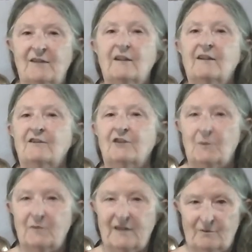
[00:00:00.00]

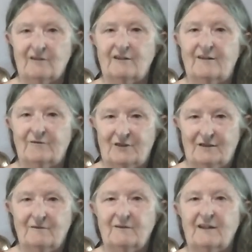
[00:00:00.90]
nobody was left
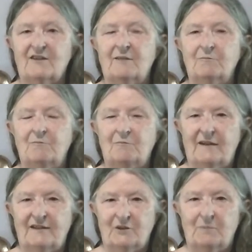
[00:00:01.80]
except my
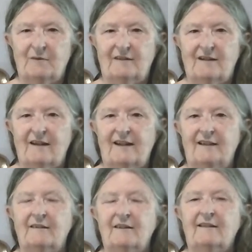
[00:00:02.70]
husband and I
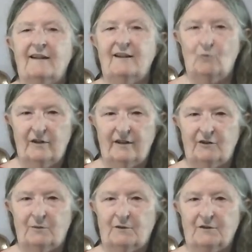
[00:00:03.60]
and one other
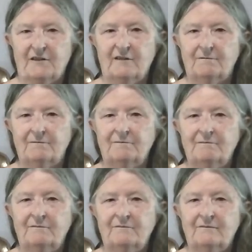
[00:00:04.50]
person.
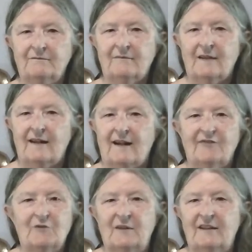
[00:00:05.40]

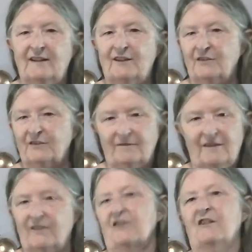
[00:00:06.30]
Everyone else
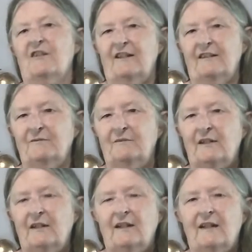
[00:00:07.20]
is gone.
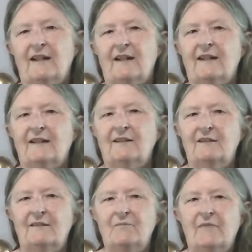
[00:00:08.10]
And
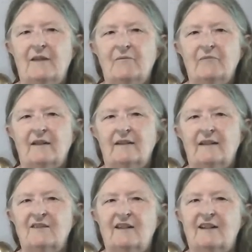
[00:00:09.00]
it's
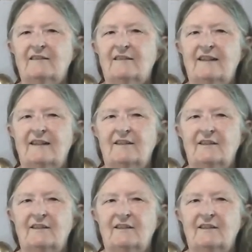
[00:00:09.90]
not like,